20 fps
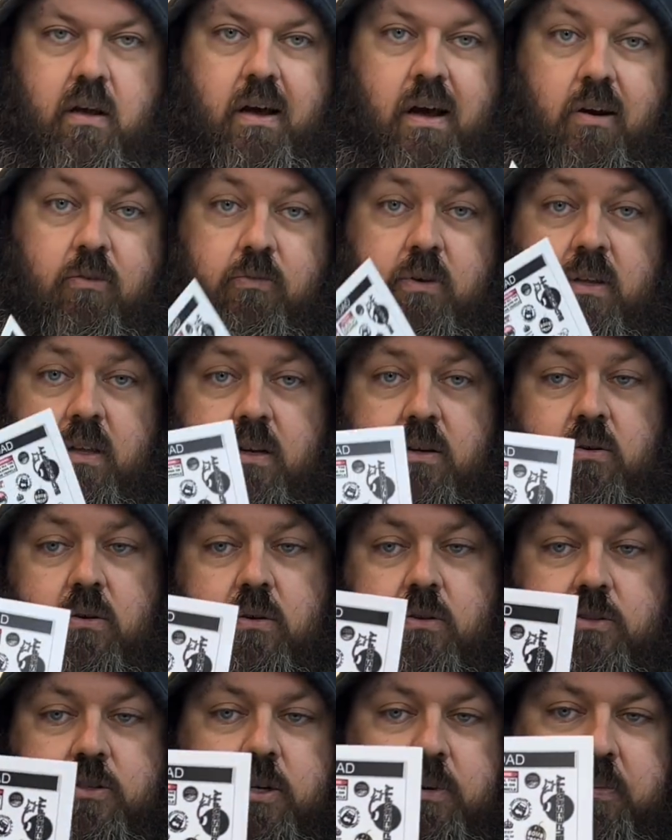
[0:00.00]
A really
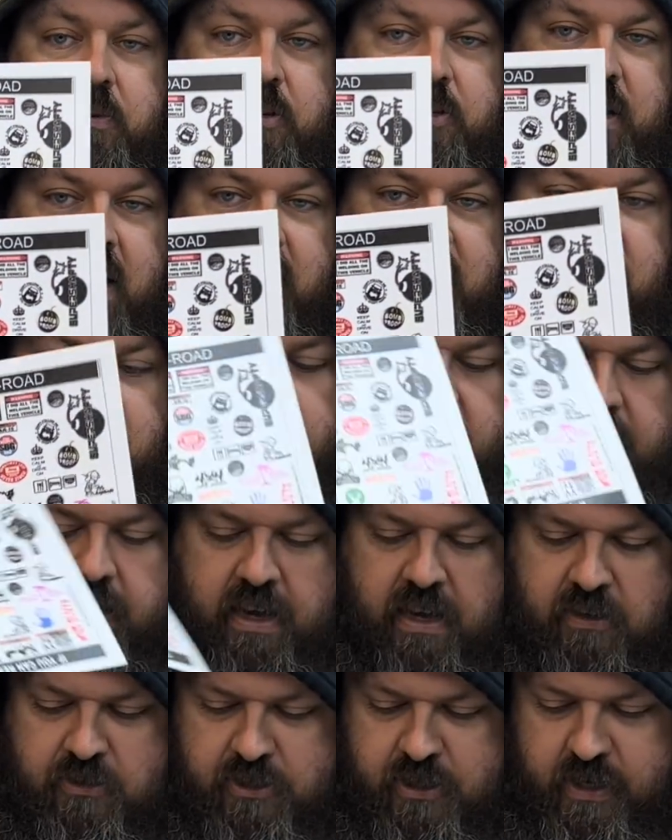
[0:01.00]
cool super shafty
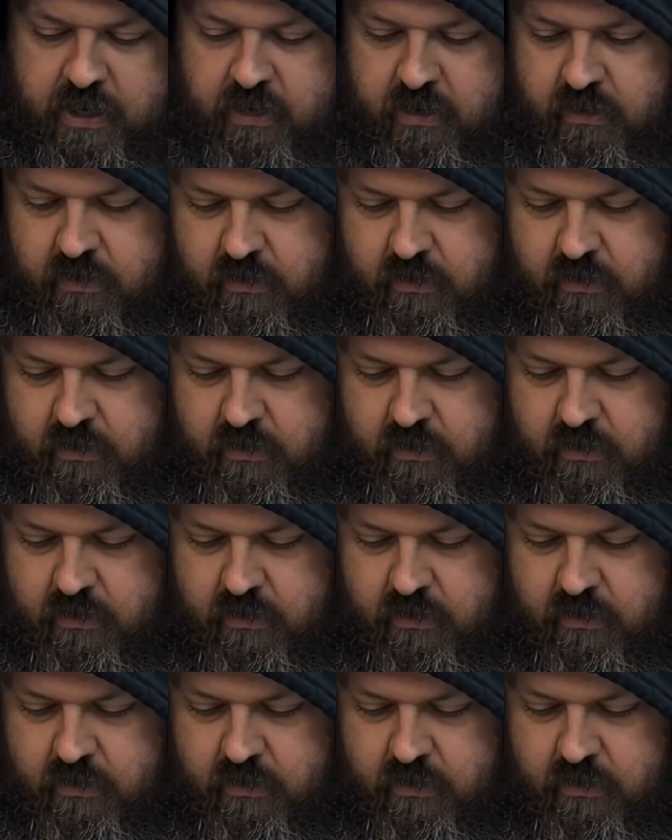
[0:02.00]
decal sheet.